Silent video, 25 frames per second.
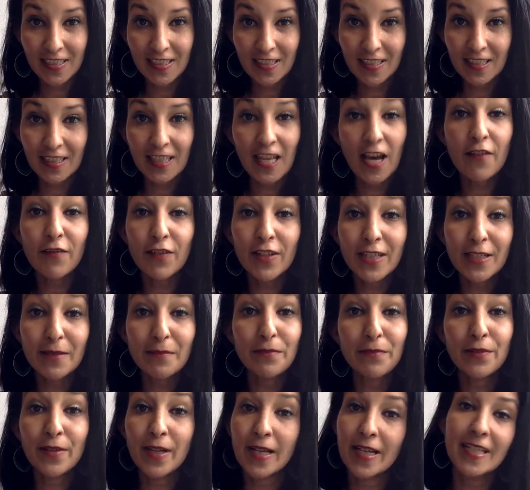love and
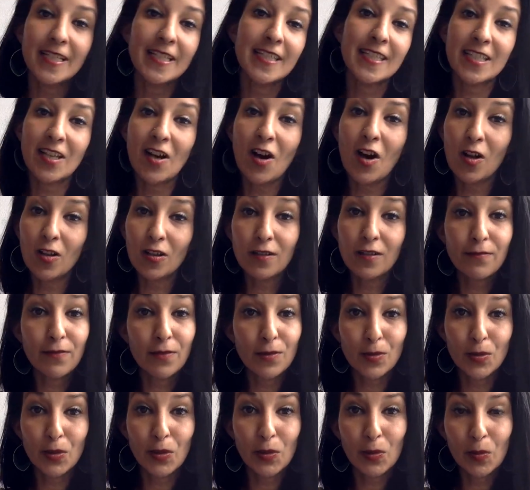embrace all of
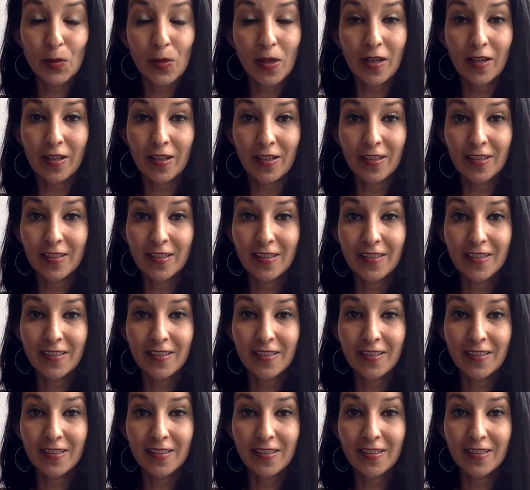who you are,